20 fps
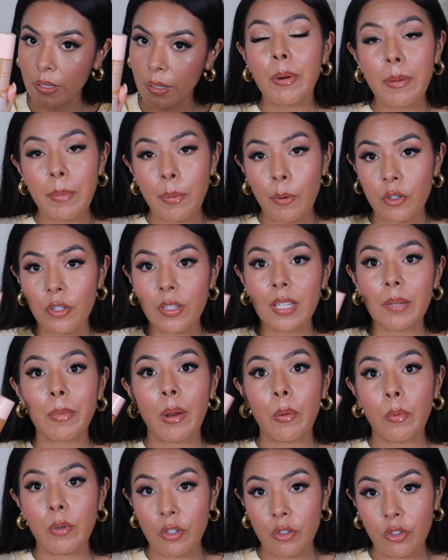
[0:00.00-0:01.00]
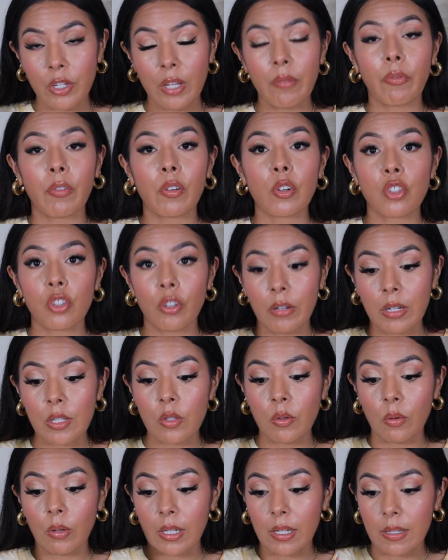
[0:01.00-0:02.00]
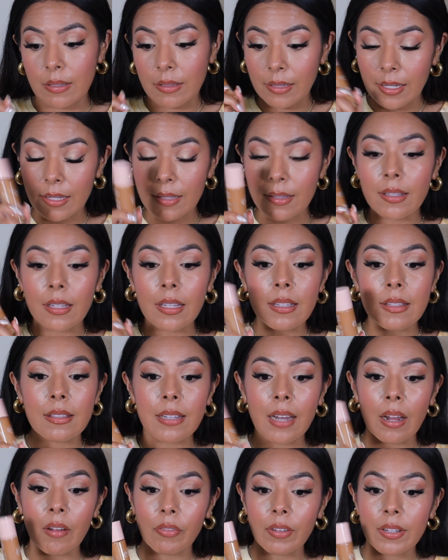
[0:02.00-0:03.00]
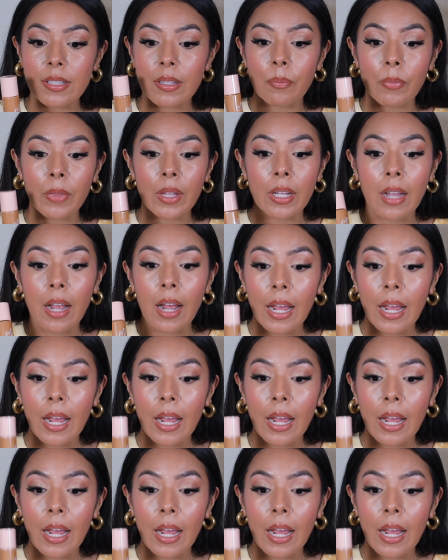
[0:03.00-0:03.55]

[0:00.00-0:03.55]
I'm gonna be purchasing my winter shade for sure in store because this is definitely something